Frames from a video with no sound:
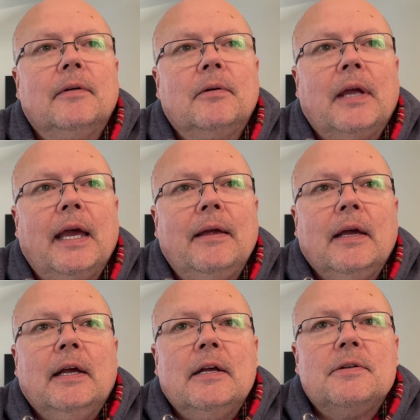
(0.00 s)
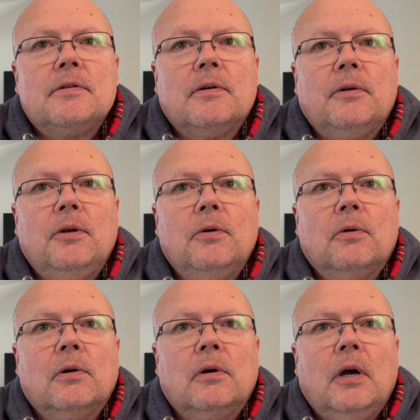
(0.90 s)
Okay, so
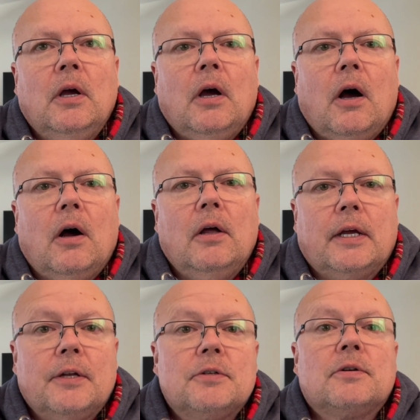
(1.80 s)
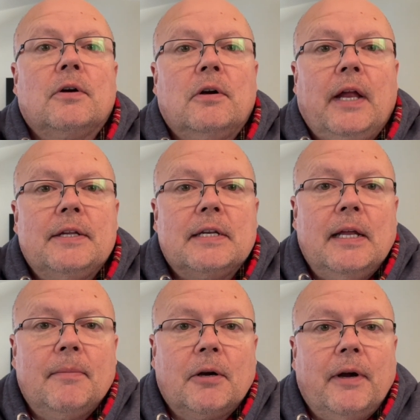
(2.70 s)
the concern as
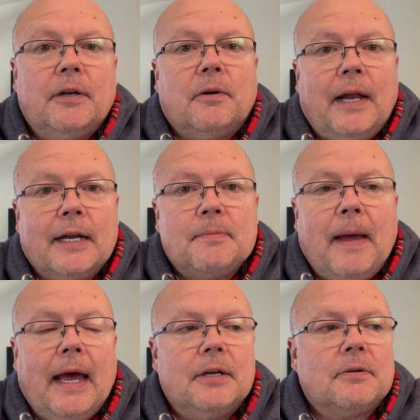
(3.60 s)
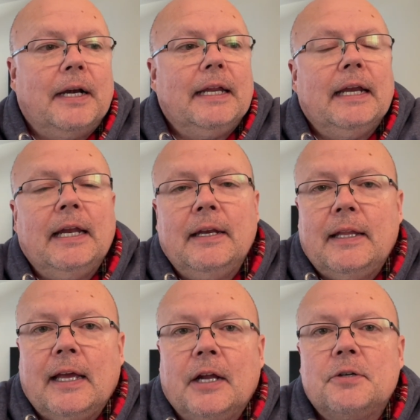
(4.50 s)
an immigrant or an expat trying to get into
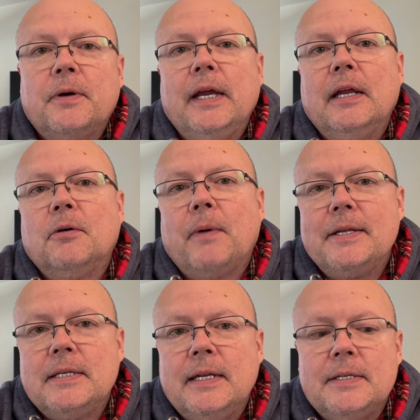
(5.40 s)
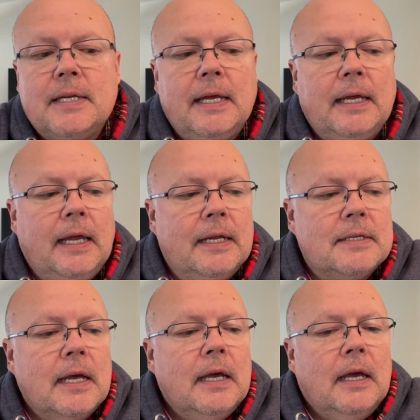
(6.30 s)
the country and residency
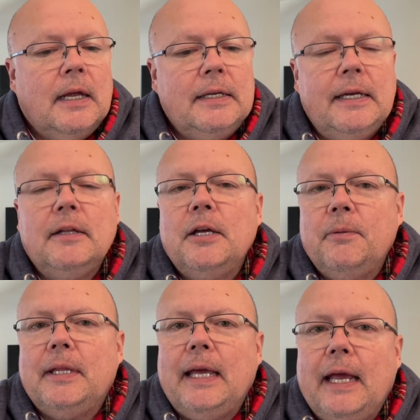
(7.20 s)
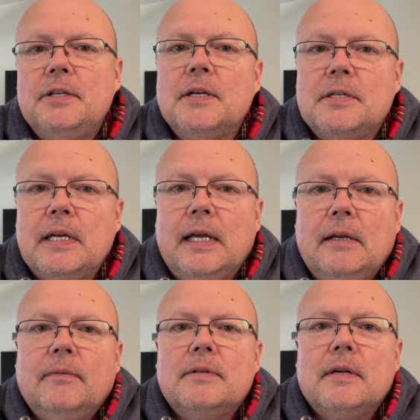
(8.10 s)
is dealing with the
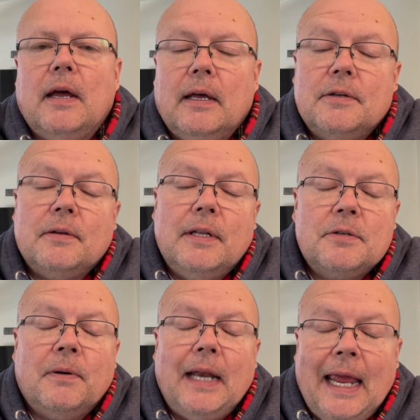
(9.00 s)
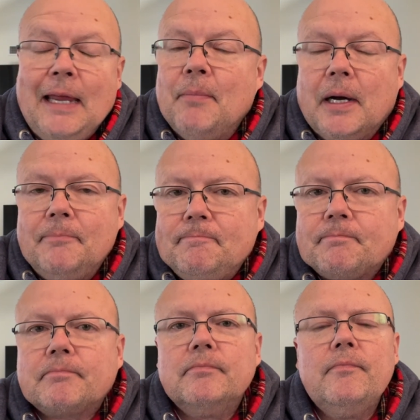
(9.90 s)
agency, so this one, AMA,
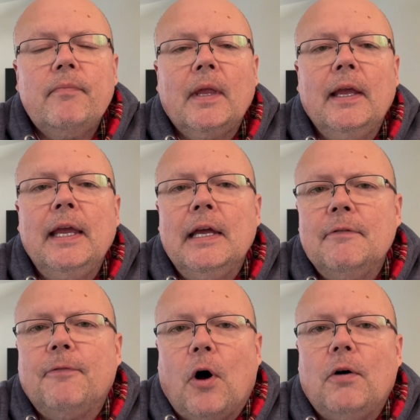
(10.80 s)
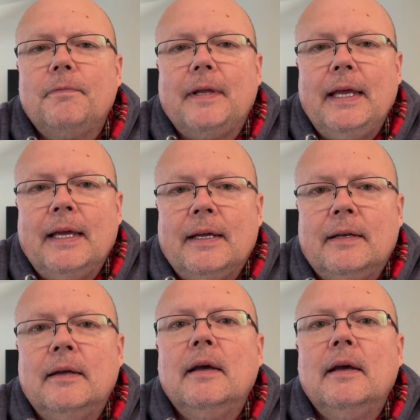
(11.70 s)
involved in